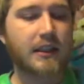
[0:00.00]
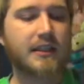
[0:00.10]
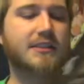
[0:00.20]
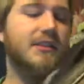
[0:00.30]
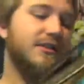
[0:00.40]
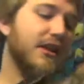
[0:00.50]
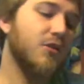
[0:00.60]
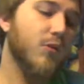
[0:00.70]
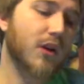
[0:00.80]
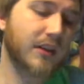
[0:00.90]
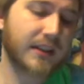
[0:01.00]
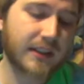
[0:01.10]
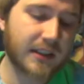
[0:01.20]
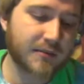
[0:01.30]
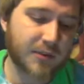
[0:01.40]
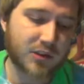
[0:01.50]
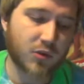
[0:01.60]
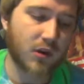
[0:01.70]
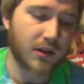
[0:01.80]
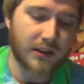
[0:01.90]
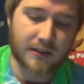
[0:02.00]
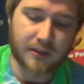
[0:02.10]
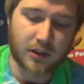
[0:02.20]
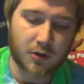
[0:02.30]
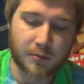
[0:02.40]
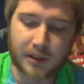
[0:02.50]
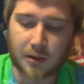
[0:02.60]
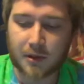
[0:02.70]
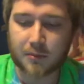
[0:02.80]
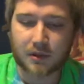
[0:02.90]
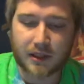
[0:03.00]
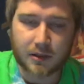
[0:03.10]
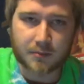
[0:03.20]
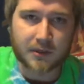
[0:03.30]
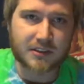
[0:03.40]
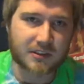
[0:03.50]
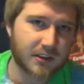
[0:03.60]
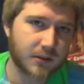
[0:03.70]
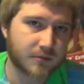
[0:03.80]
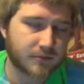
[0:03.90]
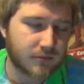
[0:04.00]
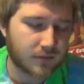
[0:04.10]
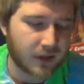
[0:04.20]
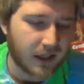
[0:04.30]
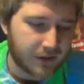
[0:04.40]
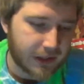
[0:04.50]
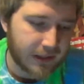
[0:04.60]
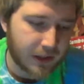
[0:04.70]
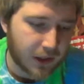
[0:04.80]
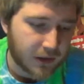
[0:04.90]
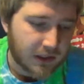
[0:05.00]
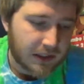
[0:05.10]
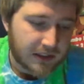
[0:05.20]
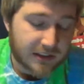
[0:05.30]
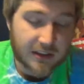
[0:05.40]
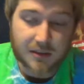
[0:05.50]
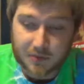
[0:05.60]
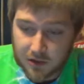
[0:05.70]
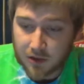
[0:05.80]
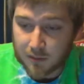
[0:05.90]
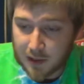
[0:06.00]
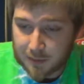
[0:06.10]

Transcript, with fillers: This is the sound quality, the image quality, video will be coming up later, but still, but I thought, you know, since I'm still in my